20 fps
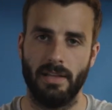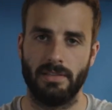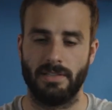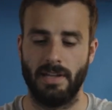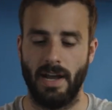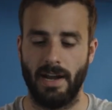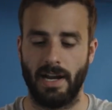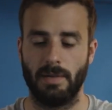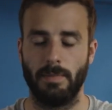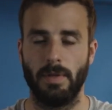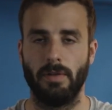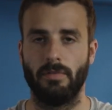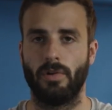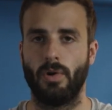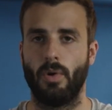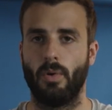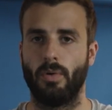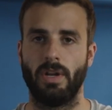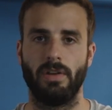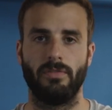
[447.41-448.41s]
It's not gonna be
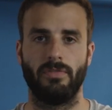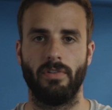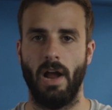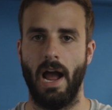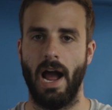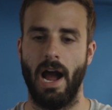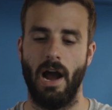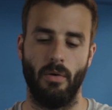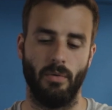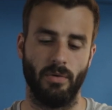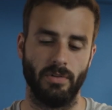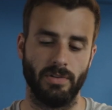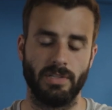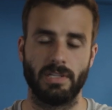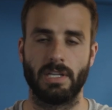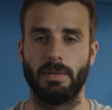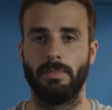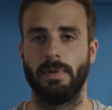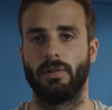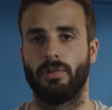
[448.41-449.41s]
recording for hours.
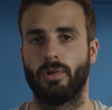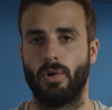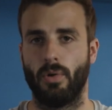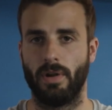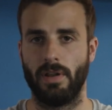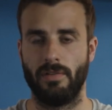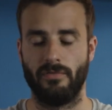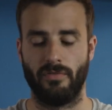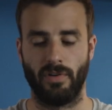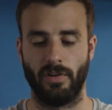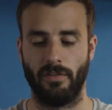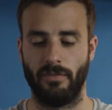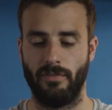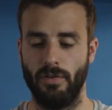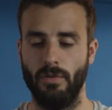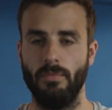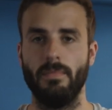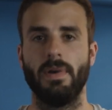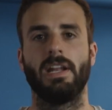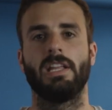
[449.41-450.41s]
It's gonna be recording for a
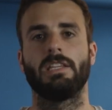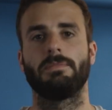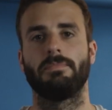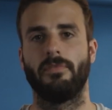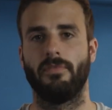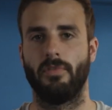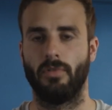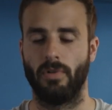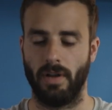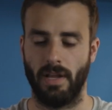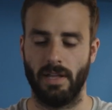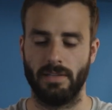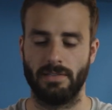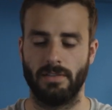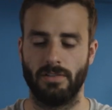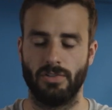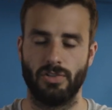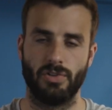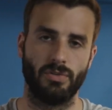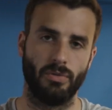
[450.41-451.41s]
few minutes before it gets
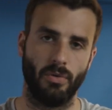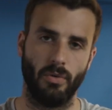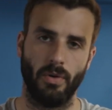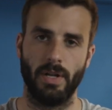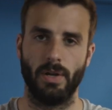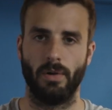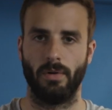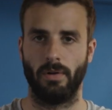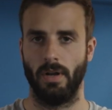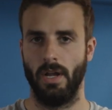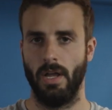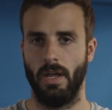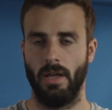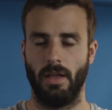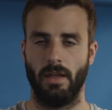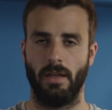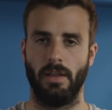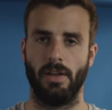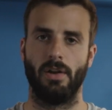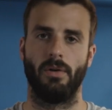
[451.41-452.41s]
destroyed or
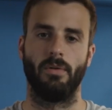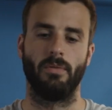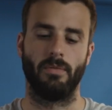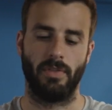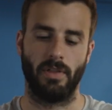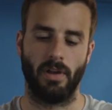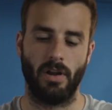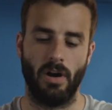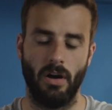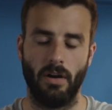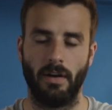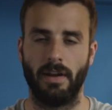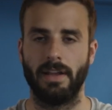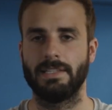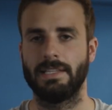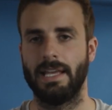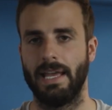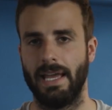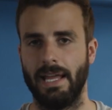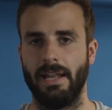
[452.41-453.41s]
you know the car
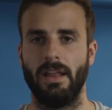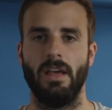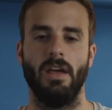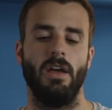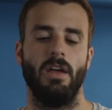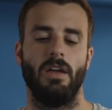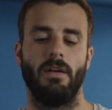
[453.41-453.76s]
gets hit.